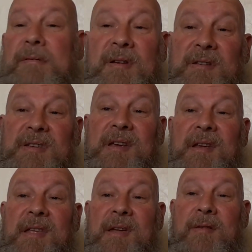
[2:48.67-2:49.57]
Oh, I'll
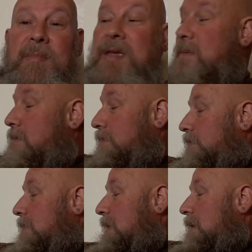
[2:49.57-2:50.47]
take that, let me.
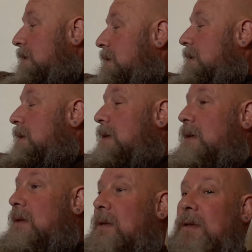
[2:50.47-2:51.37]
Oh, you fuckers,
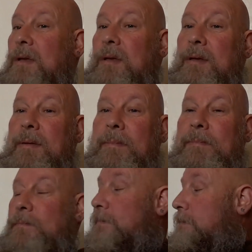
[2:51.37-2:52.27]
like, that's part of the
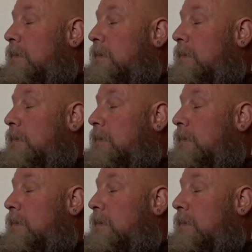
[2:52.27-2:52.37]
sofa.